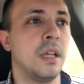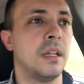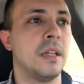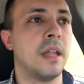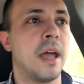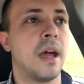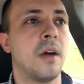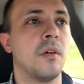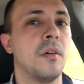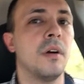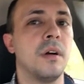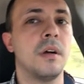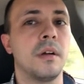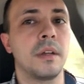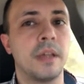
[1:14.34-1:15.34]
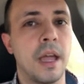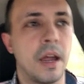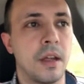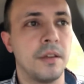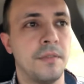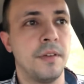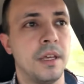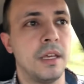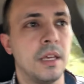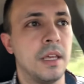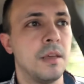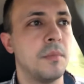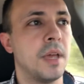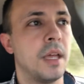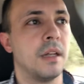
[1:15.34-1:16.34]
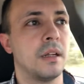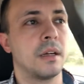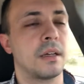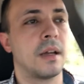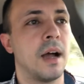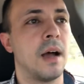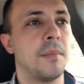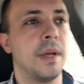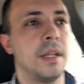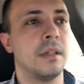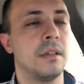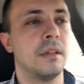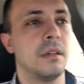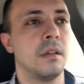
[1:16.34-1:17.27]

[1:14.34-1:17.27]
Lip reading: Now, Gary V, he made a comment